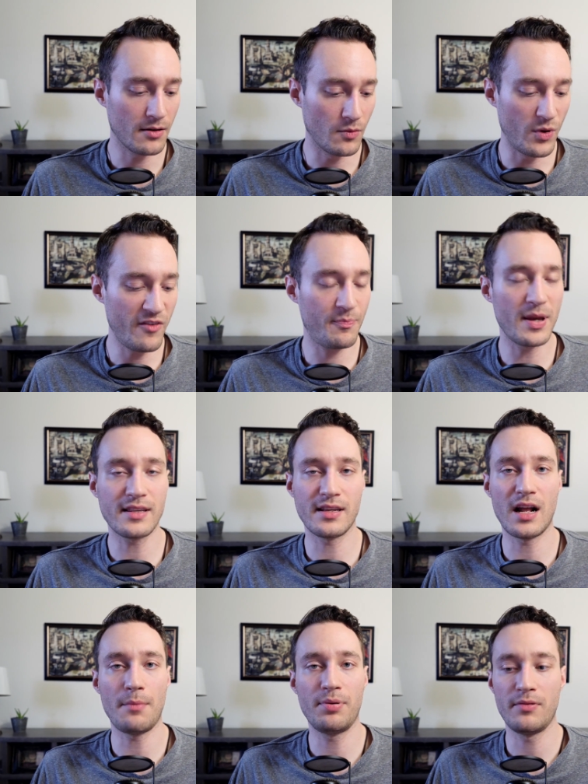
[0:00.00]
We've picked it
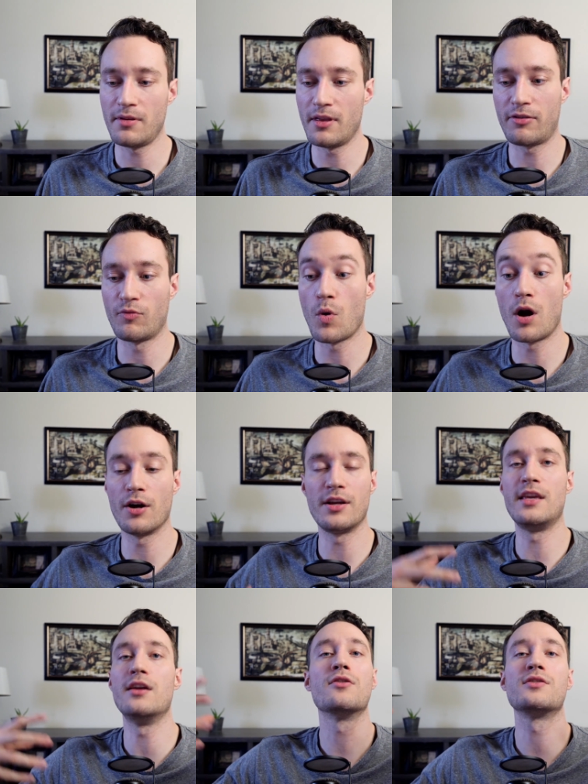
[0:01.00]
up through our
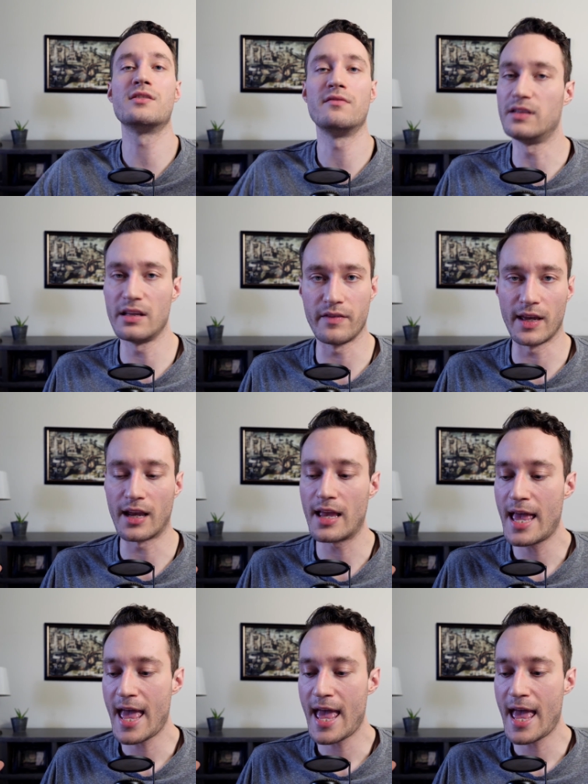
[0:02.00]
years of living.